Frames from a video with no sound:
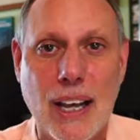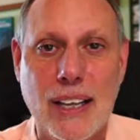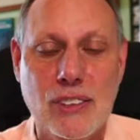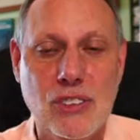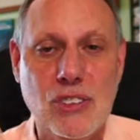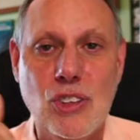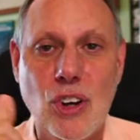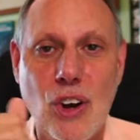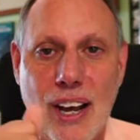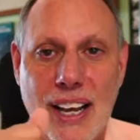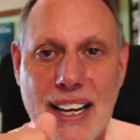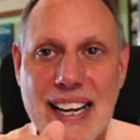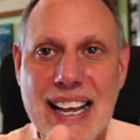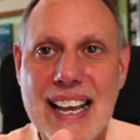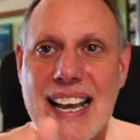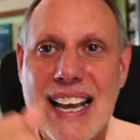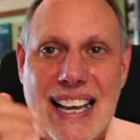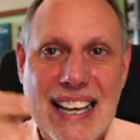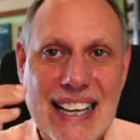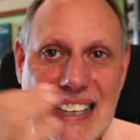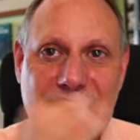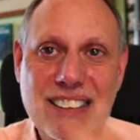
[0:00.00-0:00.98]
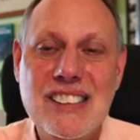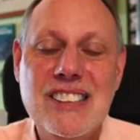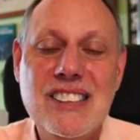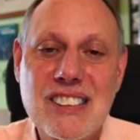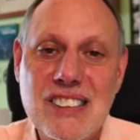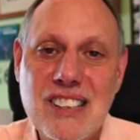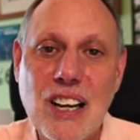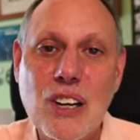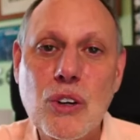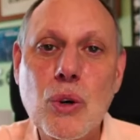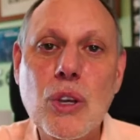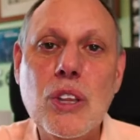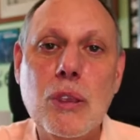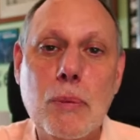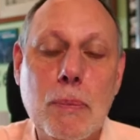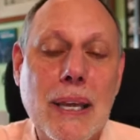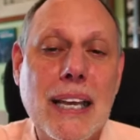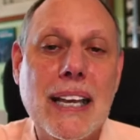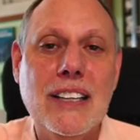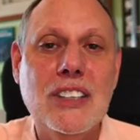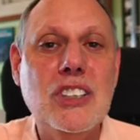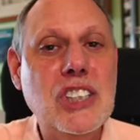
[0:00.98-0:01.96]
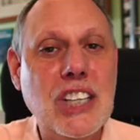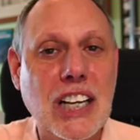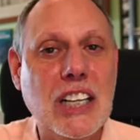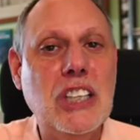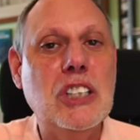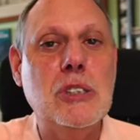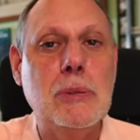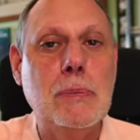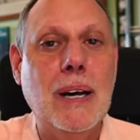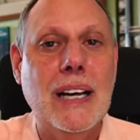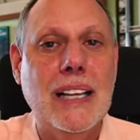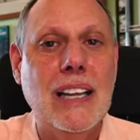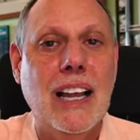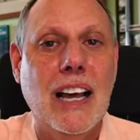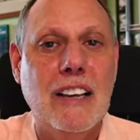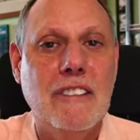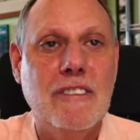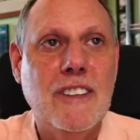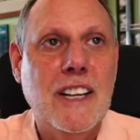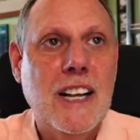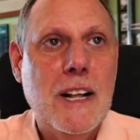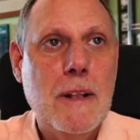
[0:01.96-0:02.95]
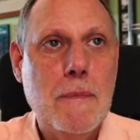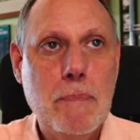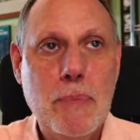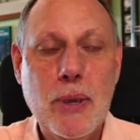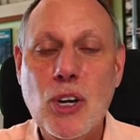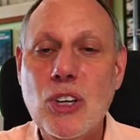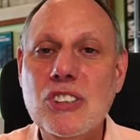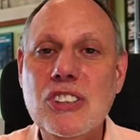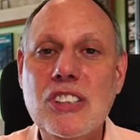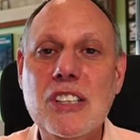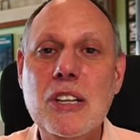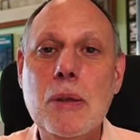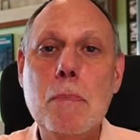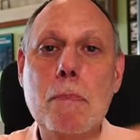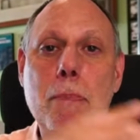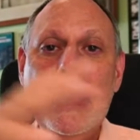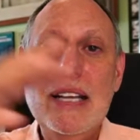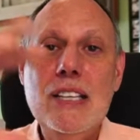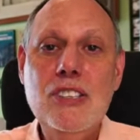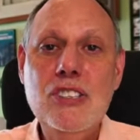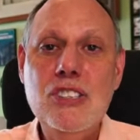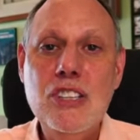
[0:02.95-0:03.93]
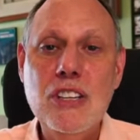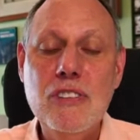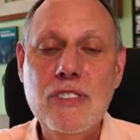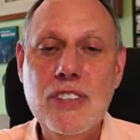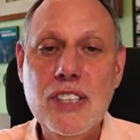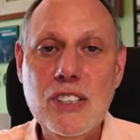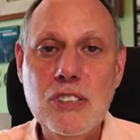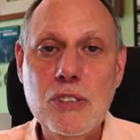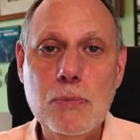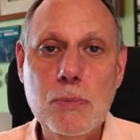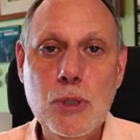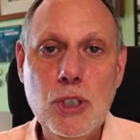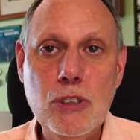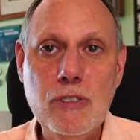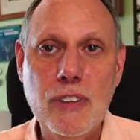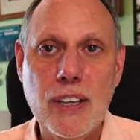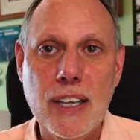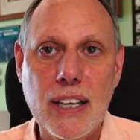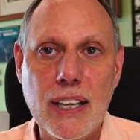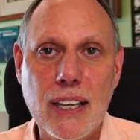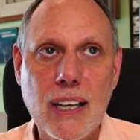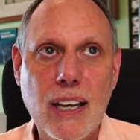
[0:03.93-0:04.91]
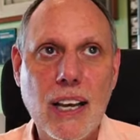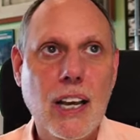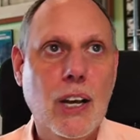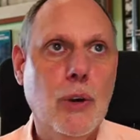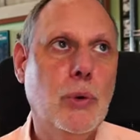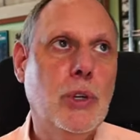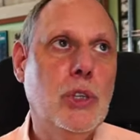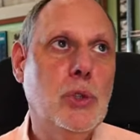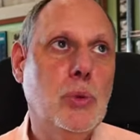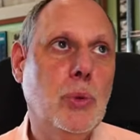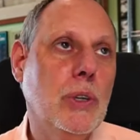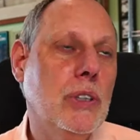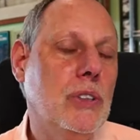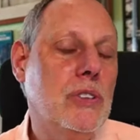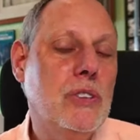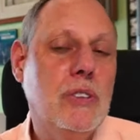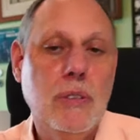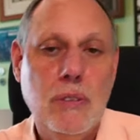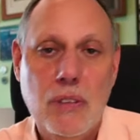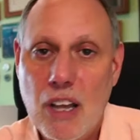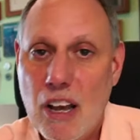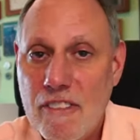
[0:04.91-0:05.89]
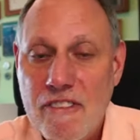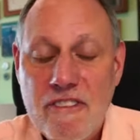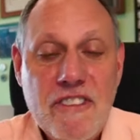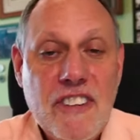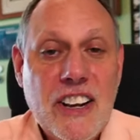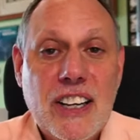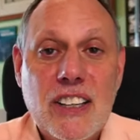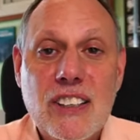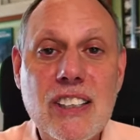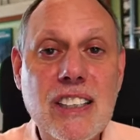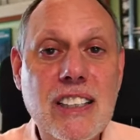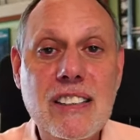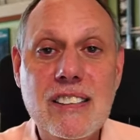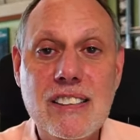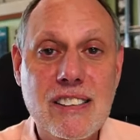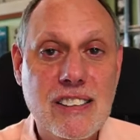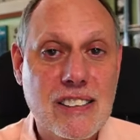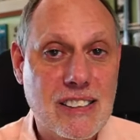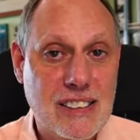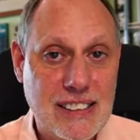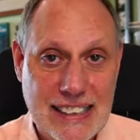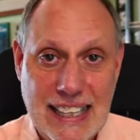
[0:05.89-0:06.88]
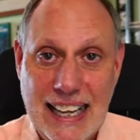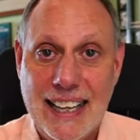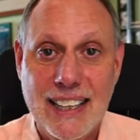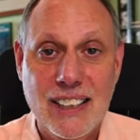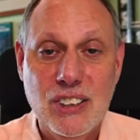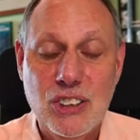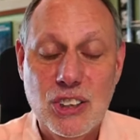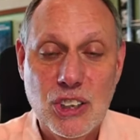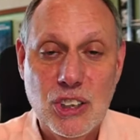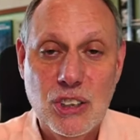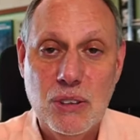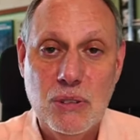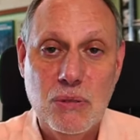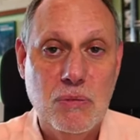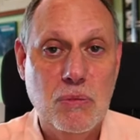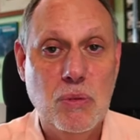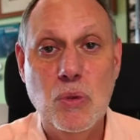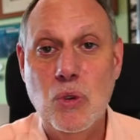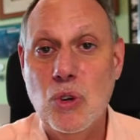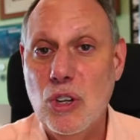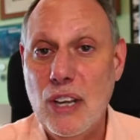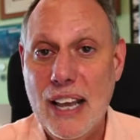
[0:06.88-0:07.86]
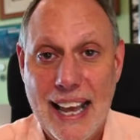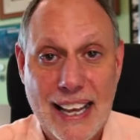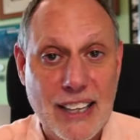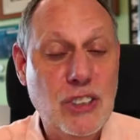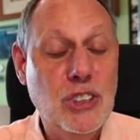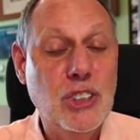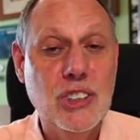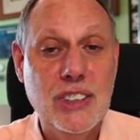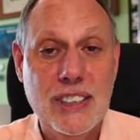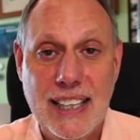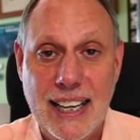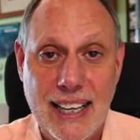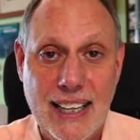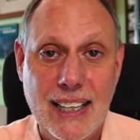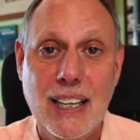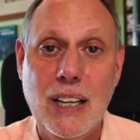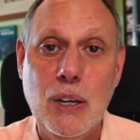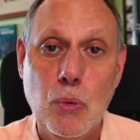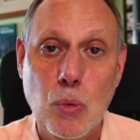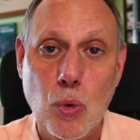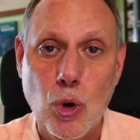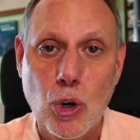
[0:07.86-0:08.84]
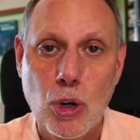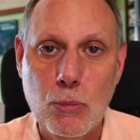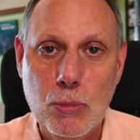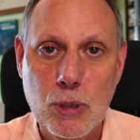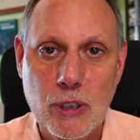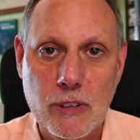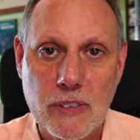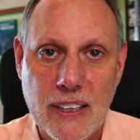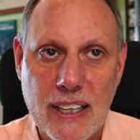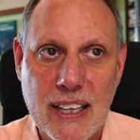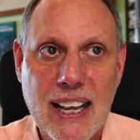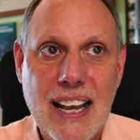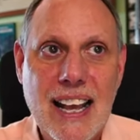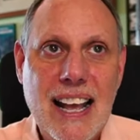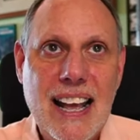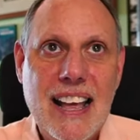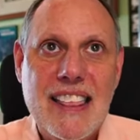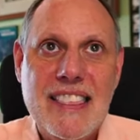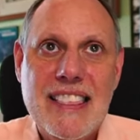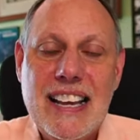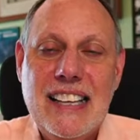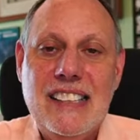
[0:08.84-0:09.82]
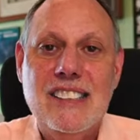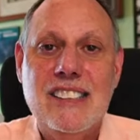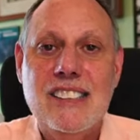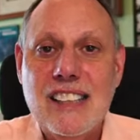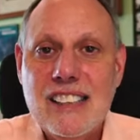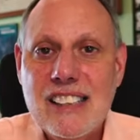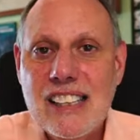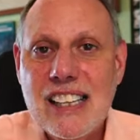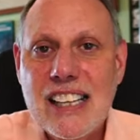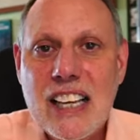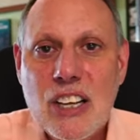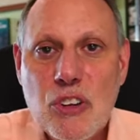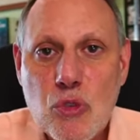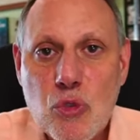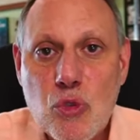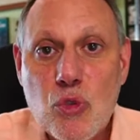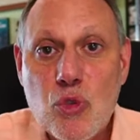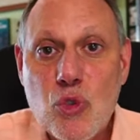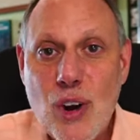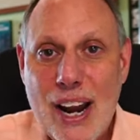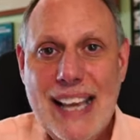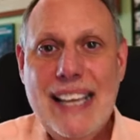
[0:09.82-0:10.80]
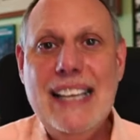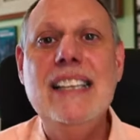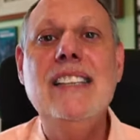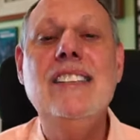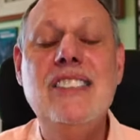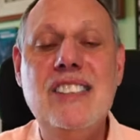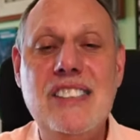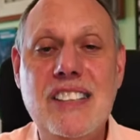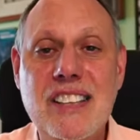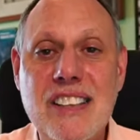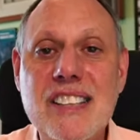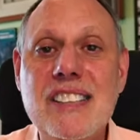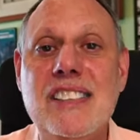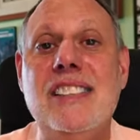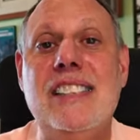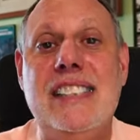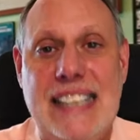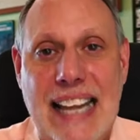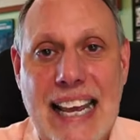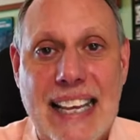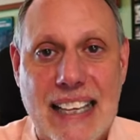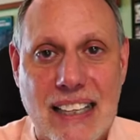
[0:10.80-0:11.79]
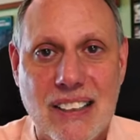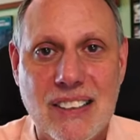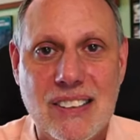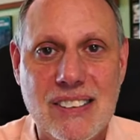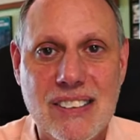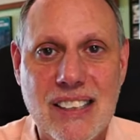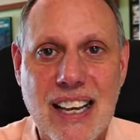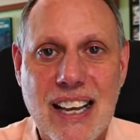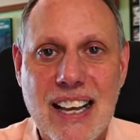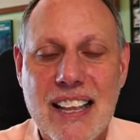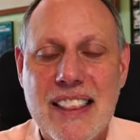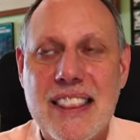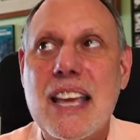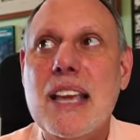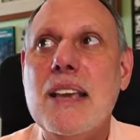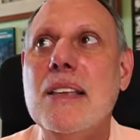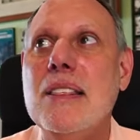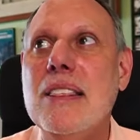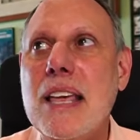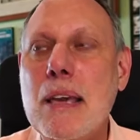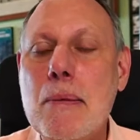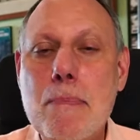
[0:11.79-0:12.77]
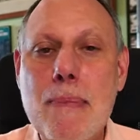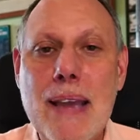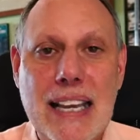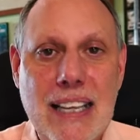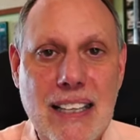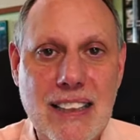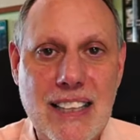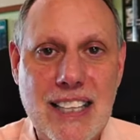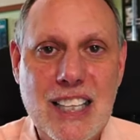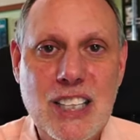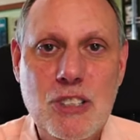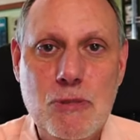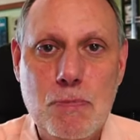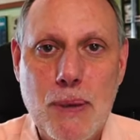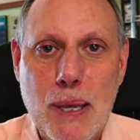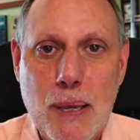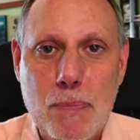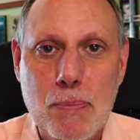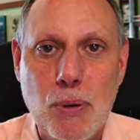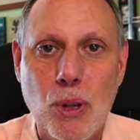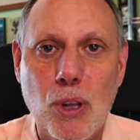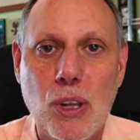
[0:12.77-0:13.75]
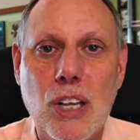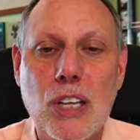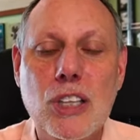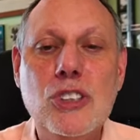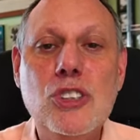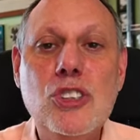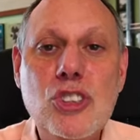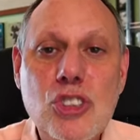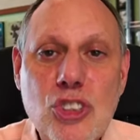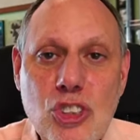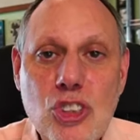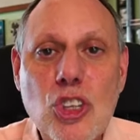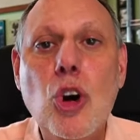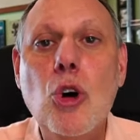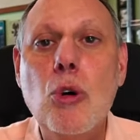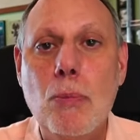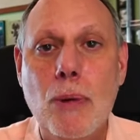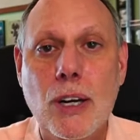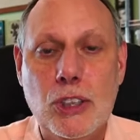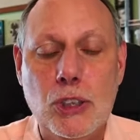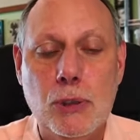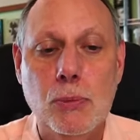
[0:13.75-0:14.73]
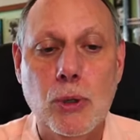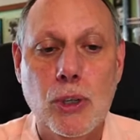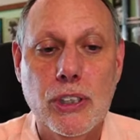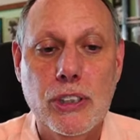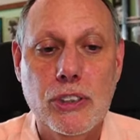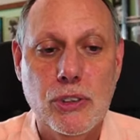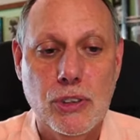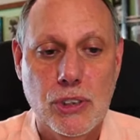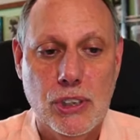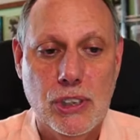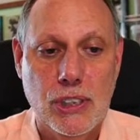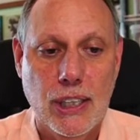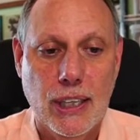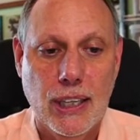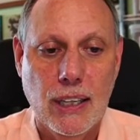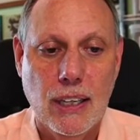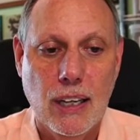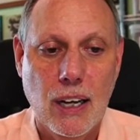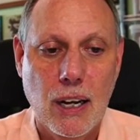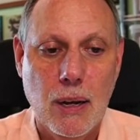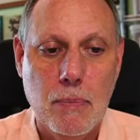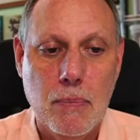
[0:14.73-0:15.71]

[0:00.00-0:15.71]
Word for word: when I saw it. It stuck with me and changed my life because in the midst of this movie, which was a fairly standard, entertaining war movie, they suddenly raised the stakes they, they made these people so much more interesting.